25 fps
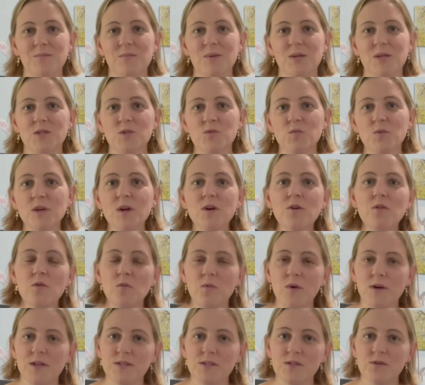because we are the
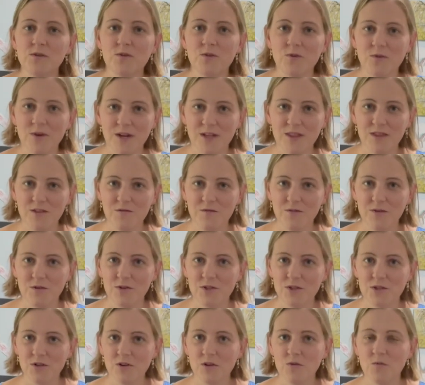ones who create the
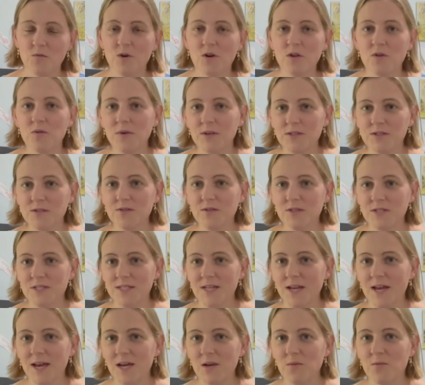future, and we're the ones who
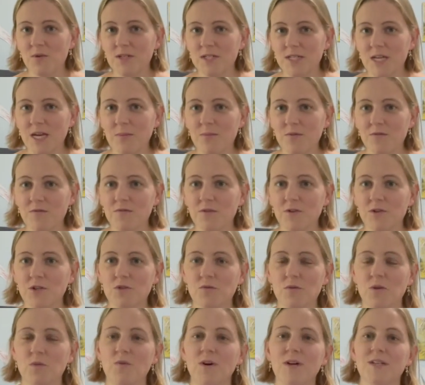decide what type of future
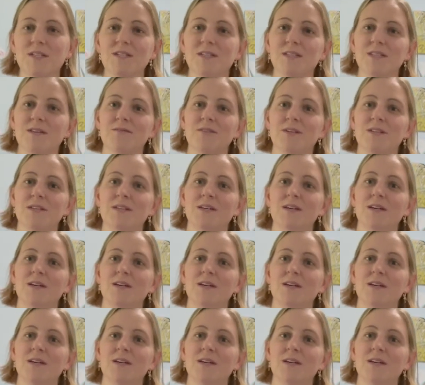we want to live in.